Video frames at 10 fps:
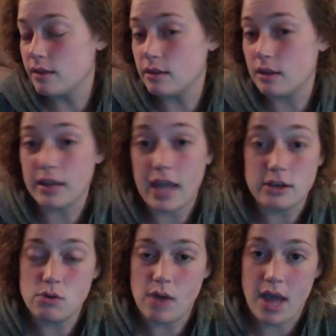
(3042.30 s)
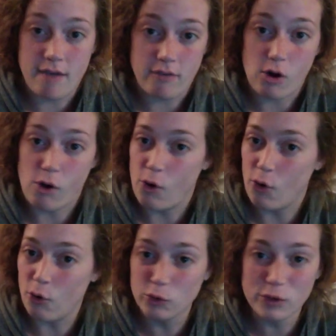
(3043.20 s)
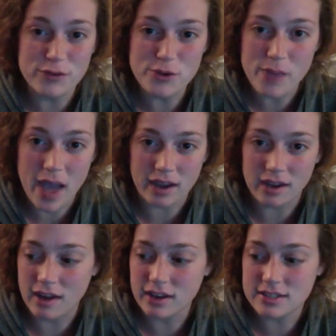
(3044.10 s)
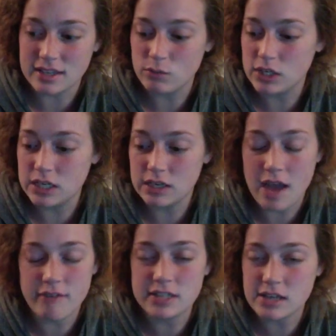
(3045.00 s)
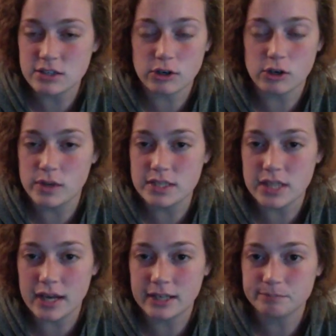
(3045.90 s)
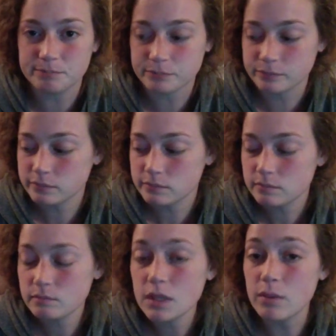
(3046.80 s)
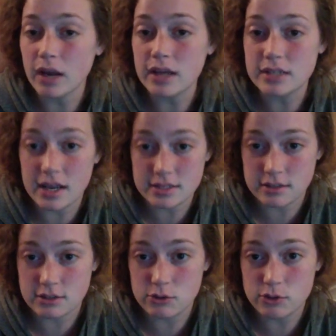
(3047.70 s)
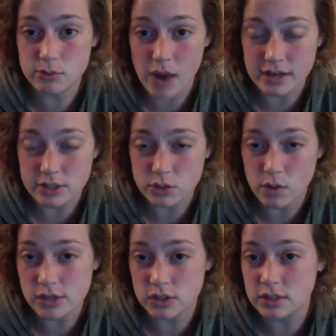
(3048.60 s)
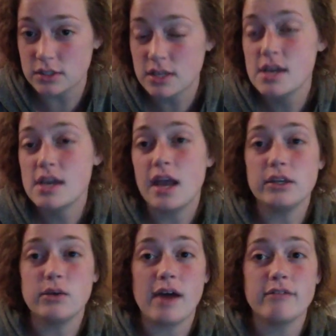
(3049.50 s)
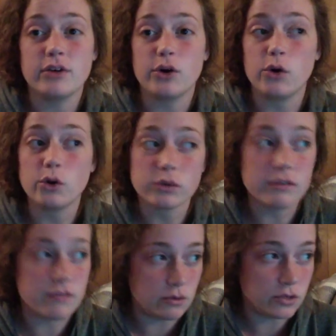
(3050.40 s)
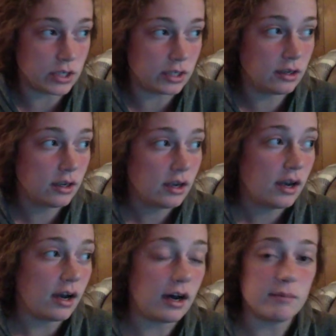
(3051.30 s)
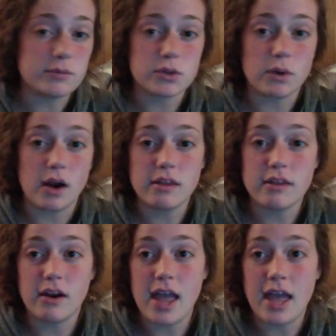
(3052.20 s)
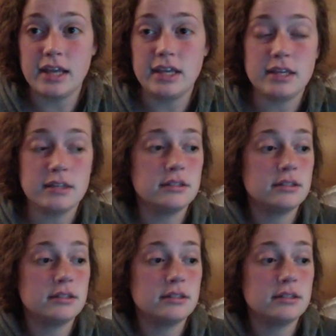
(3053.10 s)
Again, you have a whole review packet on it because we didn't have a test or a quiz on it. But I did ask us to do some practice questions, and you have the whole review sheet. So are there any